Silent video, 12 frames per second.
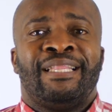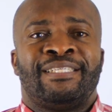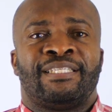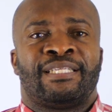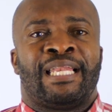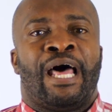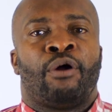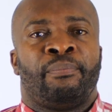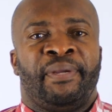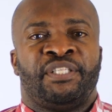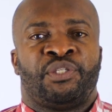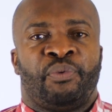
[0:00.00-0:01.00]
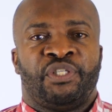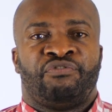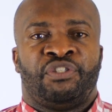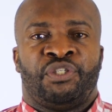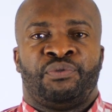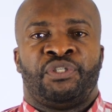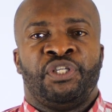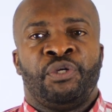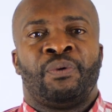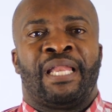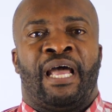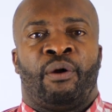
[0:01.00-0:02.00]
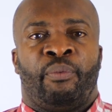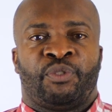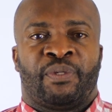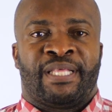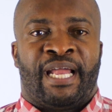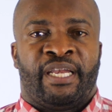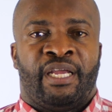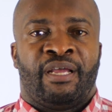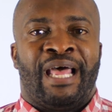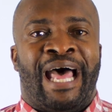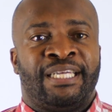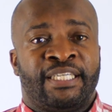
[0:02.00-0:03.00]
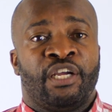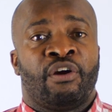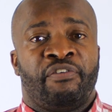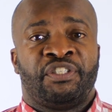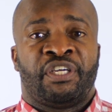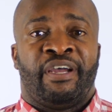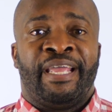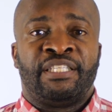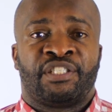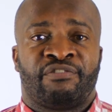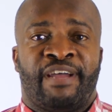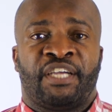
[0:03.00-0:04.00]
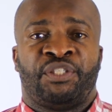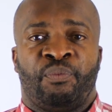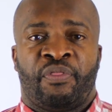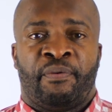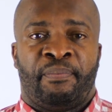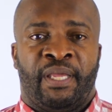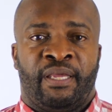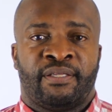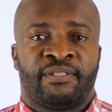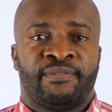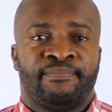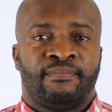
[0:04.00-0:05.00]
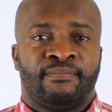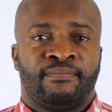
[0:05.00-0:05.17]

This has allowed me to introduce new language with Anya and encourage her interaction with her peers.